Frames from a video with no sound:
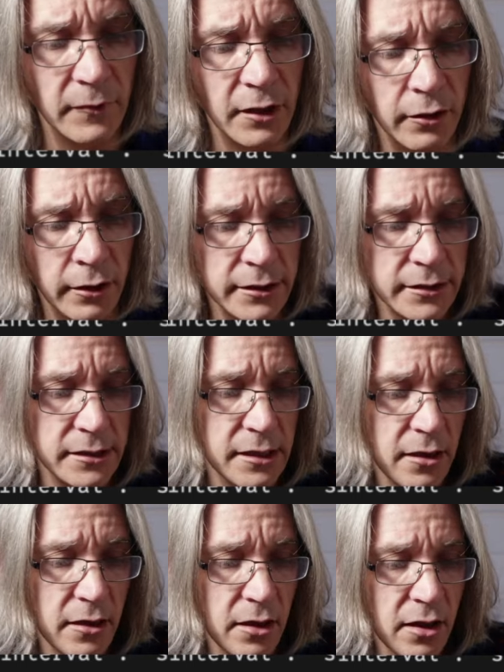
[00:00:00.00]
All right.
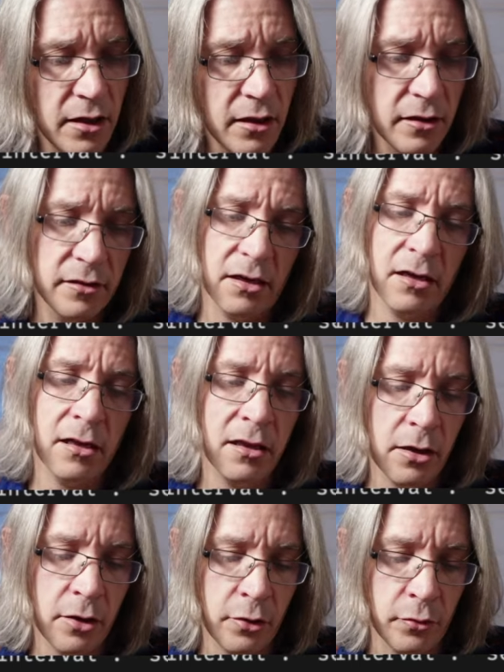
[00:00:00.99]
The
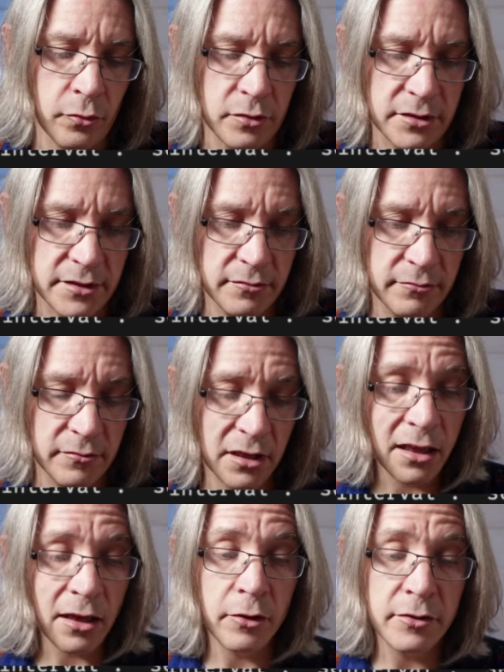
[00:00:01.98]
close
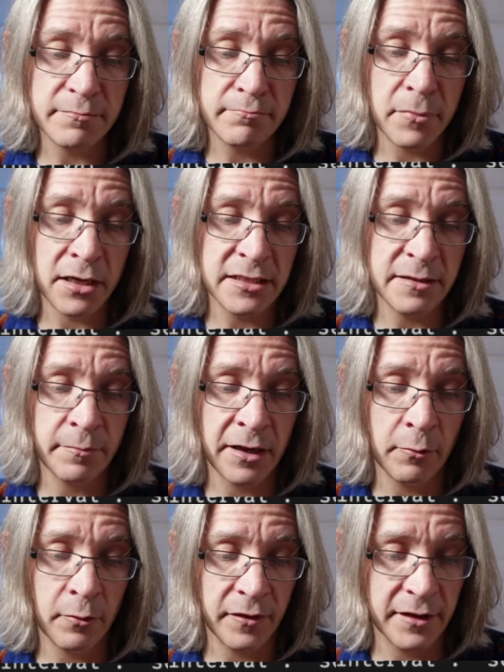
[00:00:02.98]
must
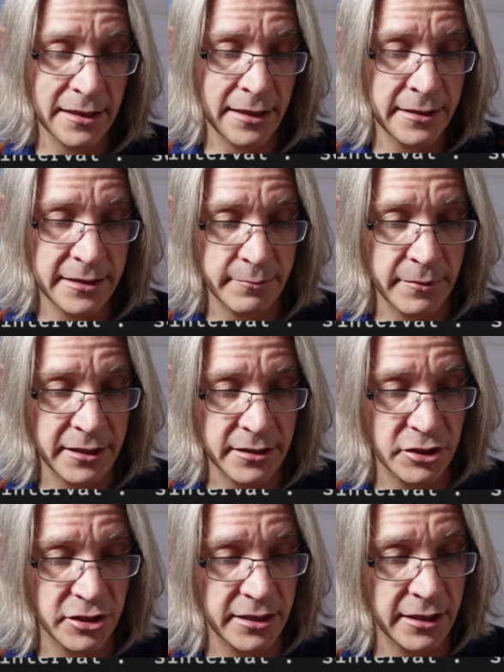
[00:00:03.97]
be what this latest
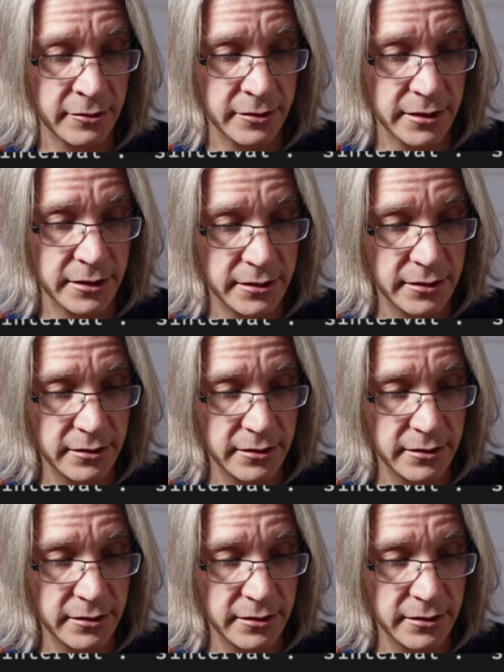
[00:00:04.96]
message tells us.